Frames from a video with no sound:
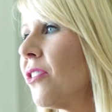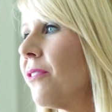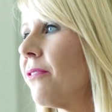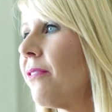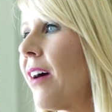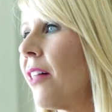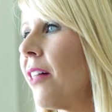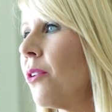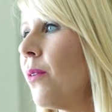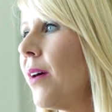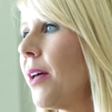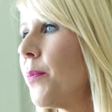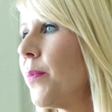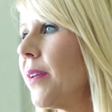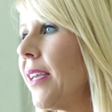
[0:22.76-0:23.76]
her
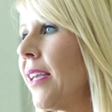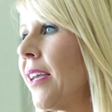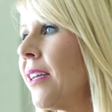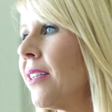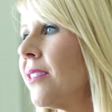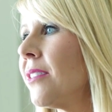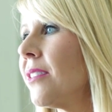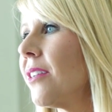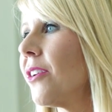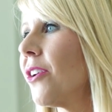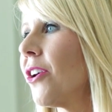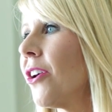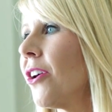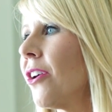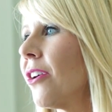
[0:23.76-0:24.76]
follow-up and
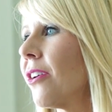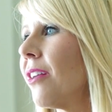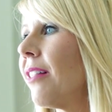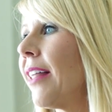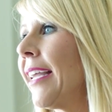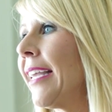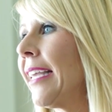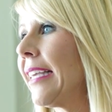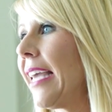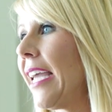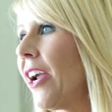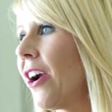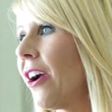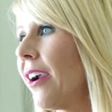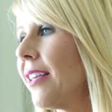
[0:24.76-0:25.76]
her client
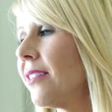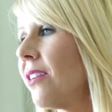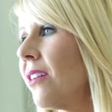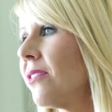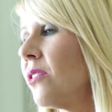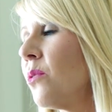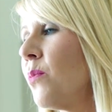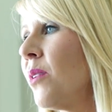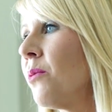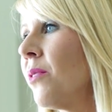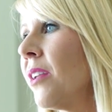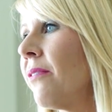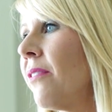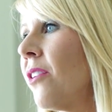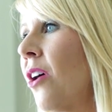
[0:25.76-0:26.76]
care has also been
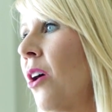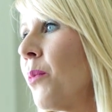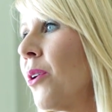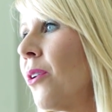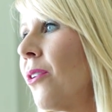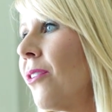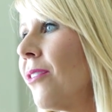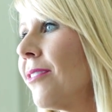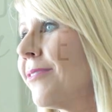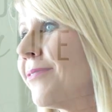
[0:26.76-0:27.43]
really phenomenal.